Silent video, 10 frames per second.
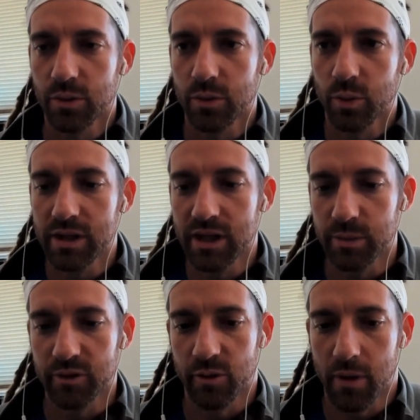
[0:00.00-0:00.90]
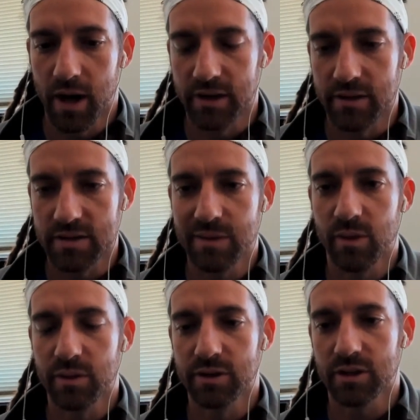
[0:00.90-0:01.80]
we need to be reminded in the same way
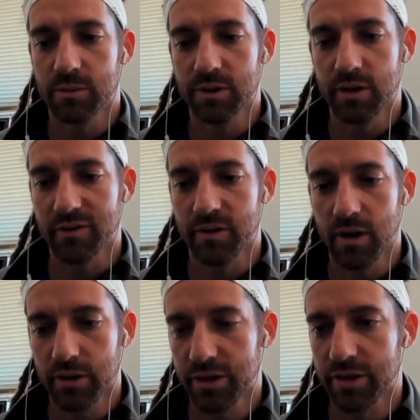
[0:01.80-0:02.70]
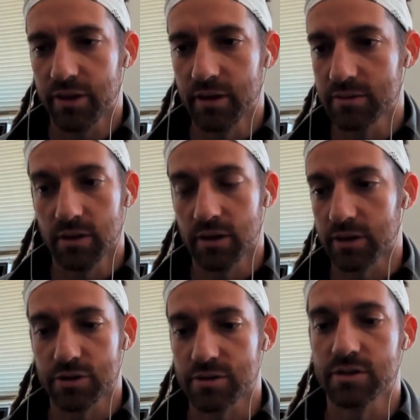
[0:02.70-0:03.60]
we do communion every month, and a lot of
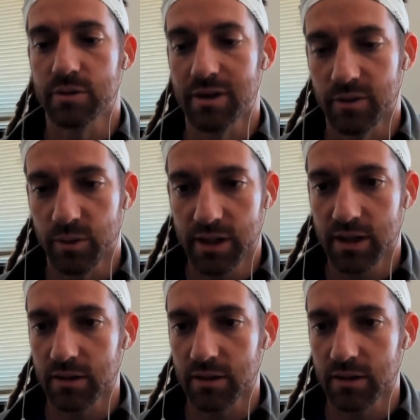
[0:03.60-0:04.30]
churches do it every week.